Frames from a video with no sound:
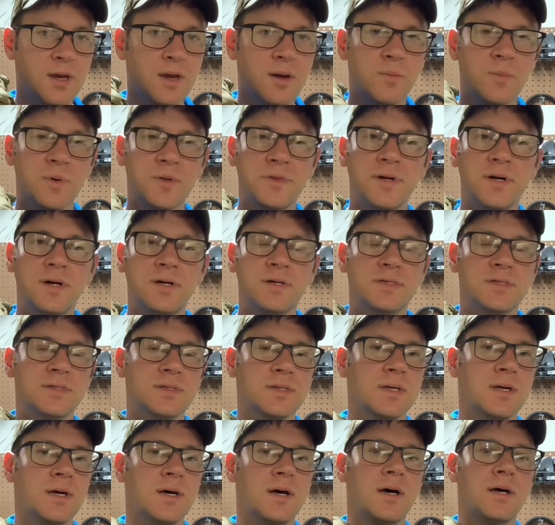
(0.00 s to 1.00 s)
but there is
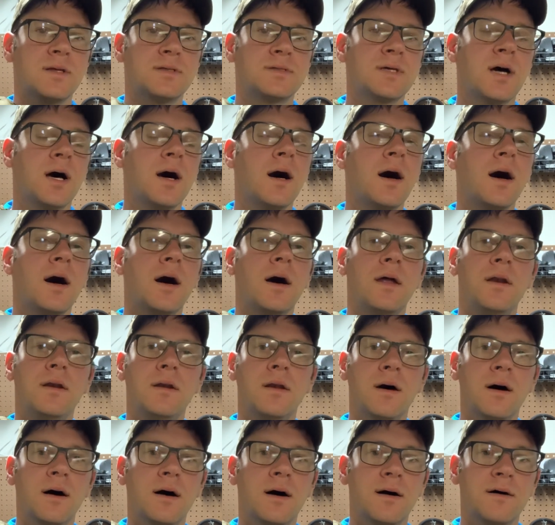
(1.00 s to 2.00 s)
a ton
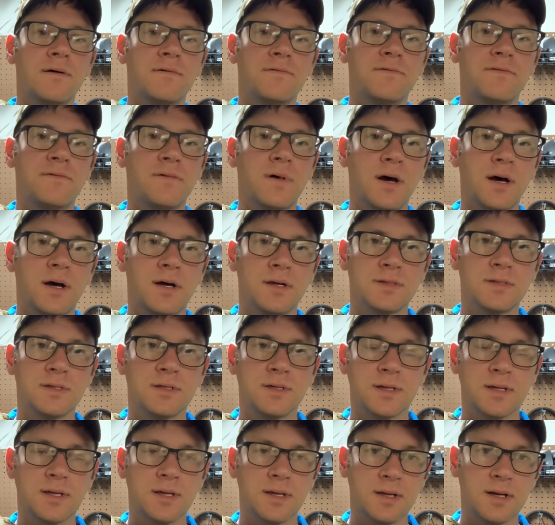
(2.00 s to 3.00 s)
of
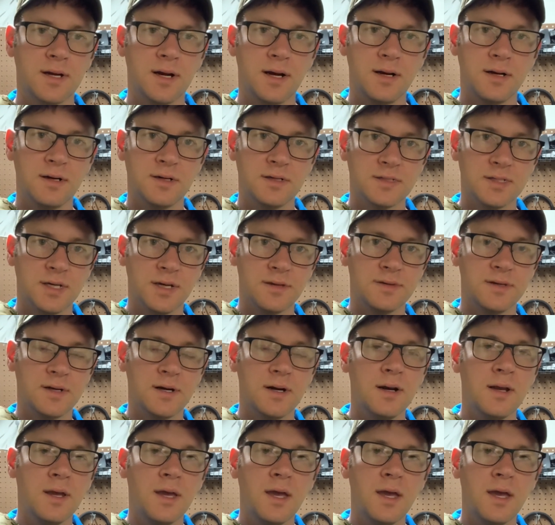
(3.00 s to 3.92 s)
tourniquet carriers out there.